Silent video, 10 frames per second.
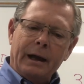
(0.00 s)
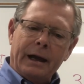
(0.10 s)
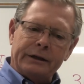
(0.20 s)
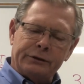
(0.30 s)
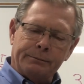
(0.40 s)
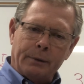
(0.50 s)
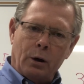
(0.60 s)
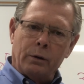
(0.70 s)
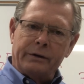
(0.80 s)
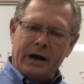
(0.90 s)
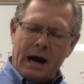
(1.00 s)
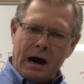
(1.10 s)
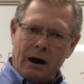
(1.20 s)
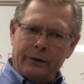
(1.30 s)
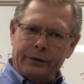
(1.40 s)
It's the
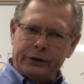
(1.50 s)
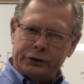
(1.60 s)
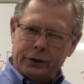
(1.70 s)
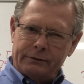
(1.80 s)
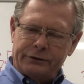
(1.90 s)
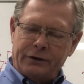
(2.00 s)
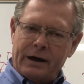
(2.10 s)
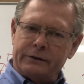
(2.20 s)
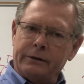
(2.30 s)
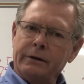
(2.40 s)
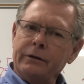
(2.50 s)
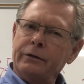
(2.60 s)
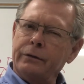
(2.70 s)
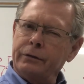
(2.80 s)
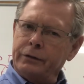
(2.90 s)
higher the service factor,
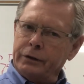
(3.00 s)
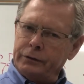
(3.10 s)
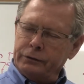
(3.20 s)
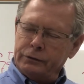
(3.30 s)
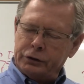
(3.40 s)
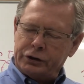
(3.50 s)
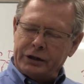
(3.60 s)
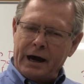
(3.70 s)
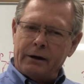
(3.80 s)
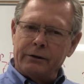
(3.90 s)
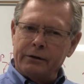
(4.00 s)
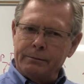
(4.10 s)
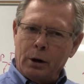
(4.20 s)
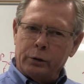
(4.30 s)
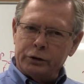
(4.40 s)
the stouter the
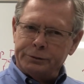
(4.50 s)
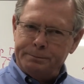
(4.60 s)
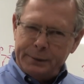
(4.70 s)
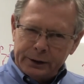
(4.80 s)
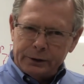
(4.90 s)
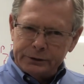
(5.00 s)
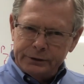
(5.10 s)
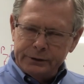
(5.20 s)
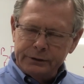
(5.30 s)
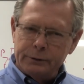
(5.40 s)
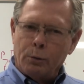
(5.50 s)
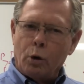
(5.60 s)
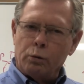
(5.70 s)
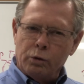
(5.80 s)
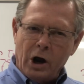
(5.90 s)
motor's built, the
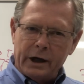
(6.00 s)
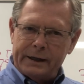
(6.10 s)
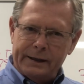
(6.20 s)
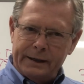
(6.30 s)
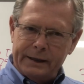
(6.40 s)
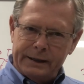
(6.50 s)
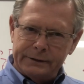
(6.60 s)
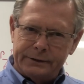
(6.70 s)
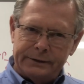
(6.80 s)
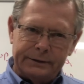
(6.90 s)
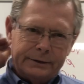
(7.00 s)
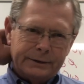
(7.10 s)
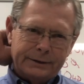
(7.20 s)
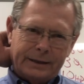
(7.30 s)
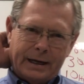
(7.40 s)
more rugged it is,
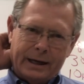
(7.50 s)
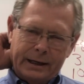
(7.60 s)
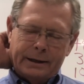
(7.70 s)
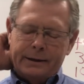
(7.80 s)
okay?